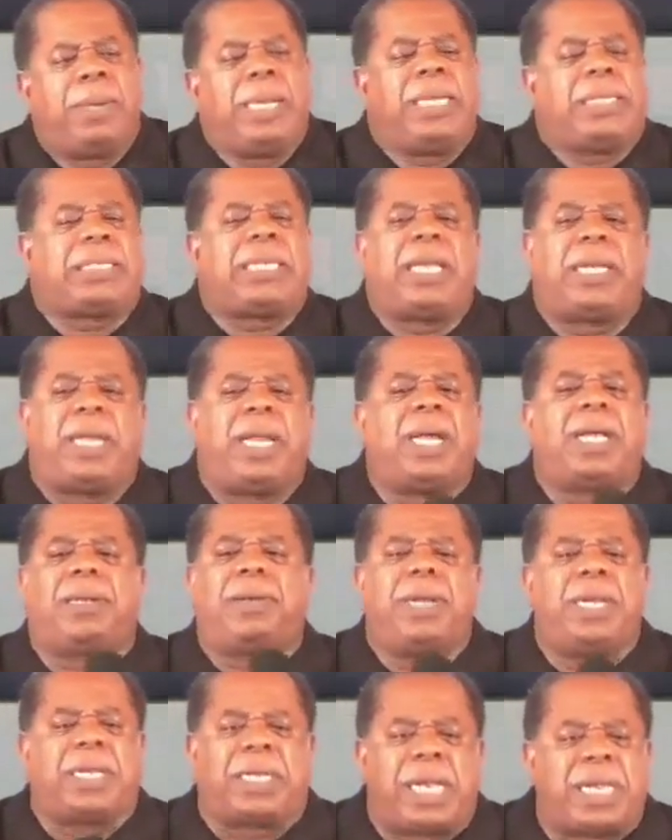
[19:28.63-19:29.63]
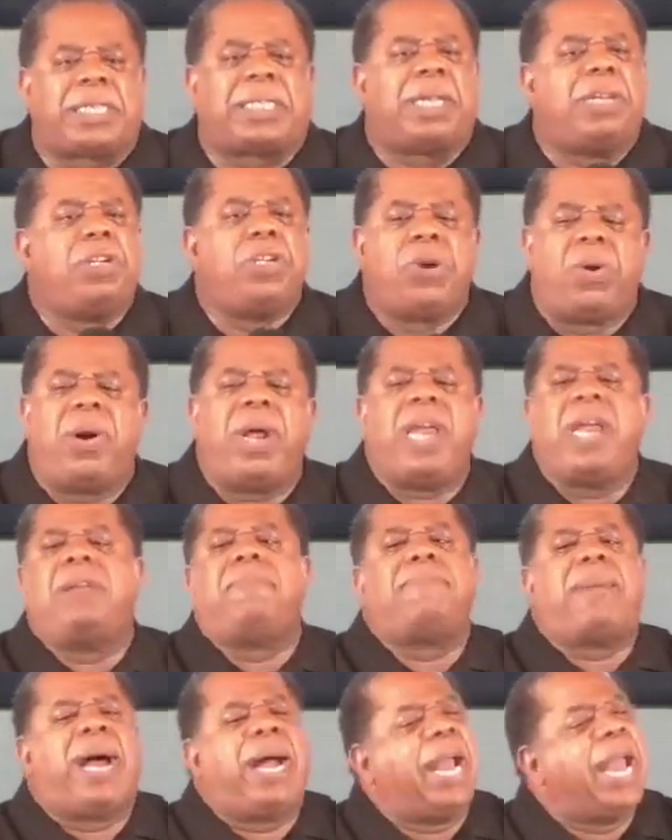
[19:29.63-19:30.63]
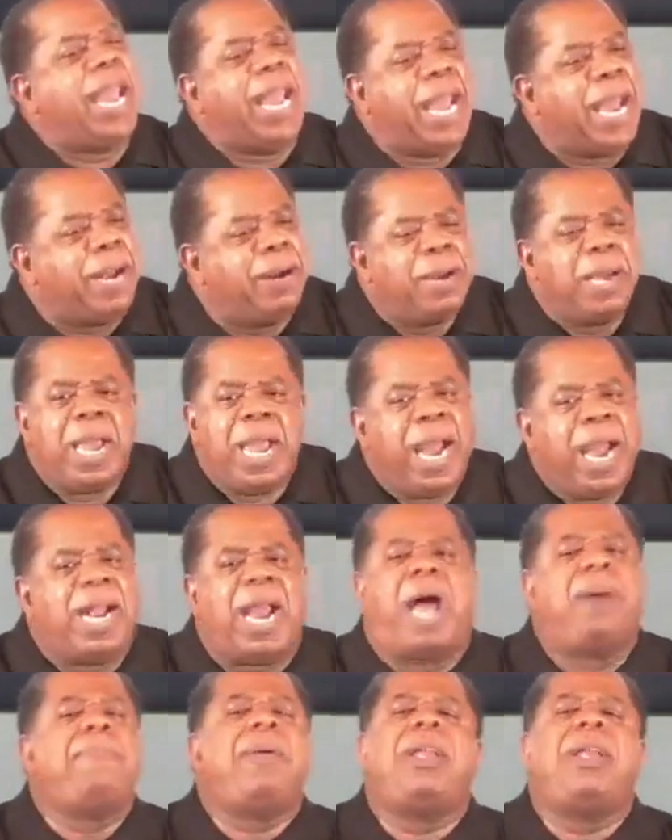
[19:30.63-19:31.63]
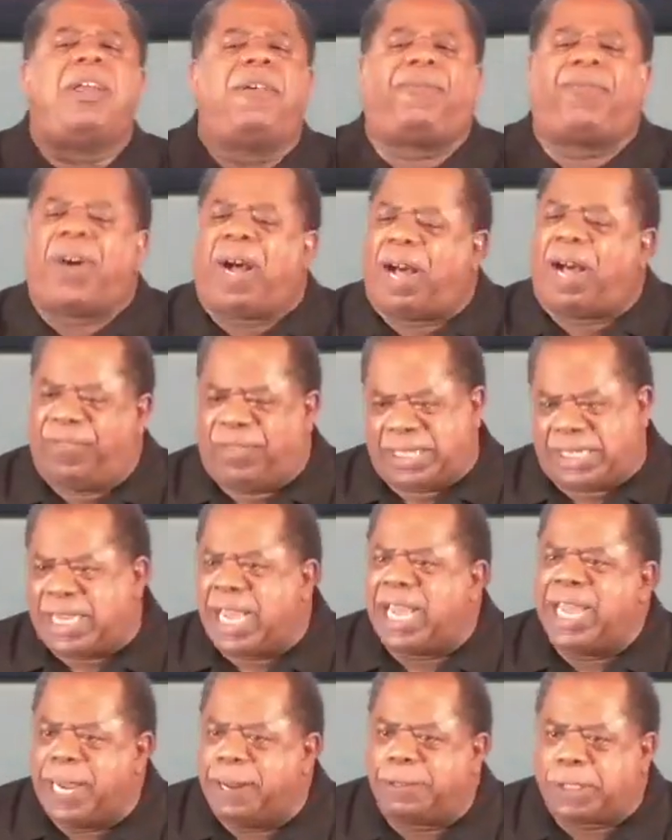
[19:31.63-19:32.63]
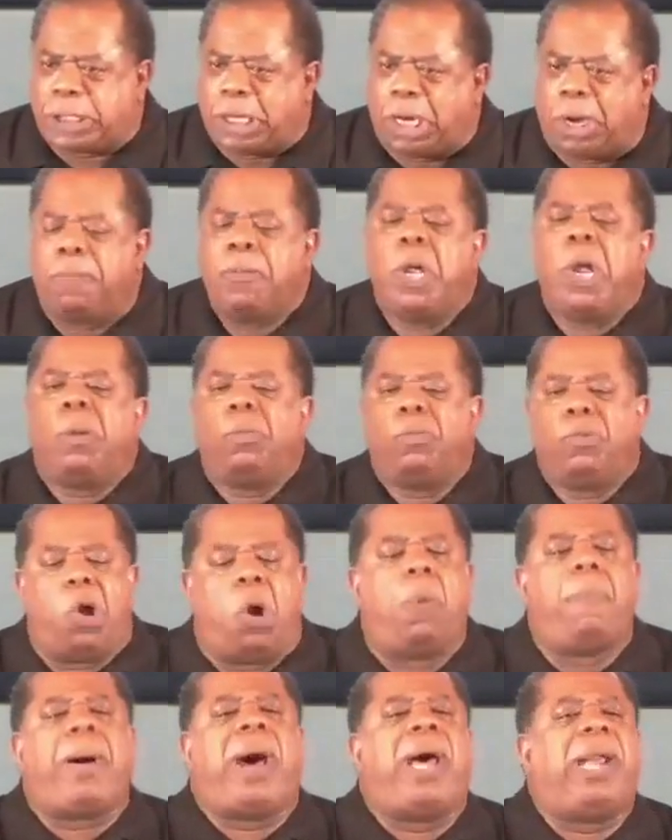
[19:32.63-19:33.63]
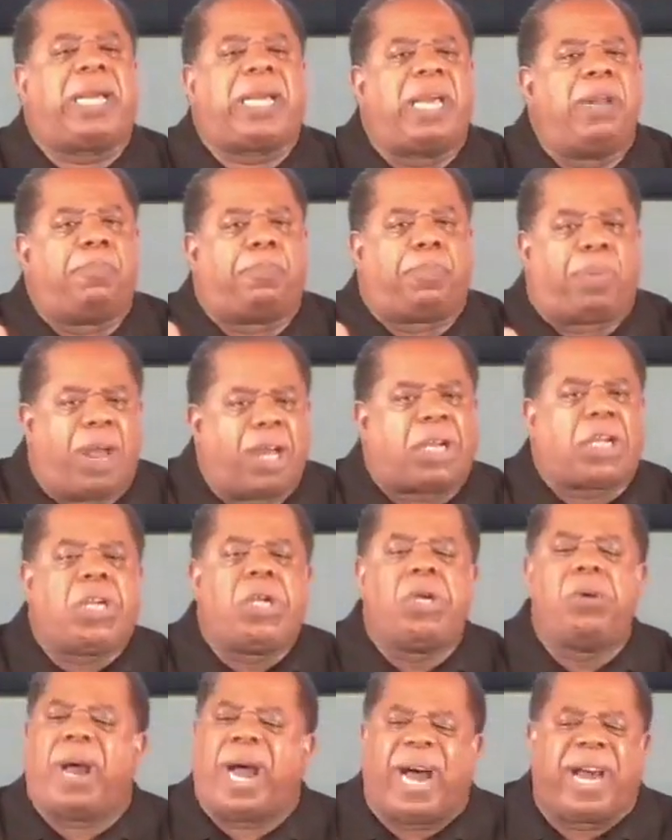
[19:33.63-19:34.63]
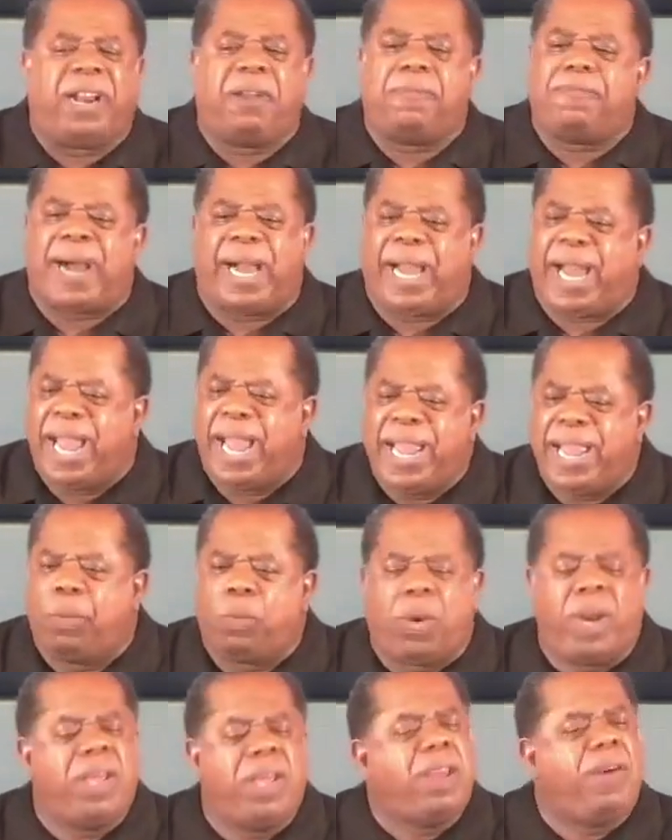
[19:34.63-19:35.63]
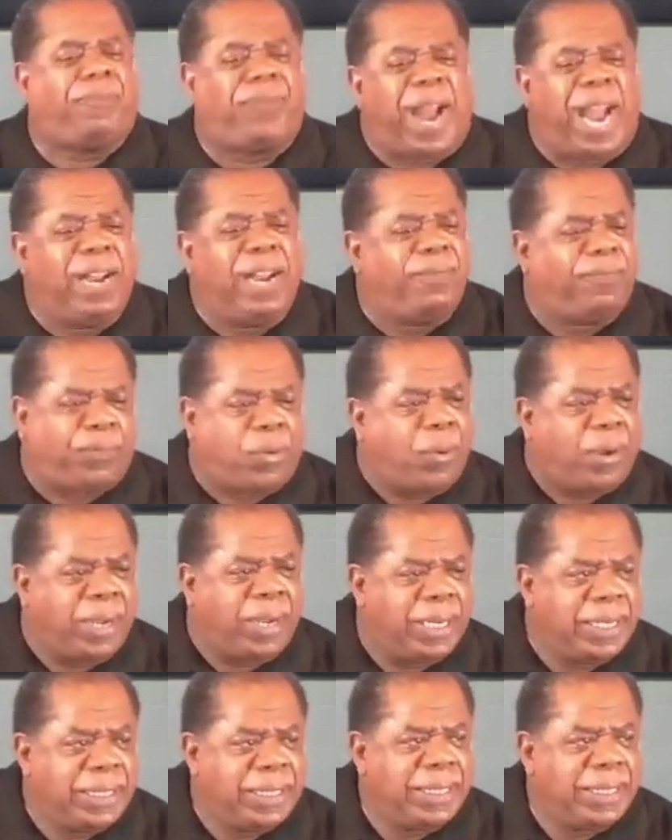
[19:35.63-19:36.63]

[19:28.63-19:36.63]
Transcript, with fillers: But he said, Look, listen, you're in my hand, and I'm in the Father's hand. So nobody can pluck you out of my hand. What are you fighting for?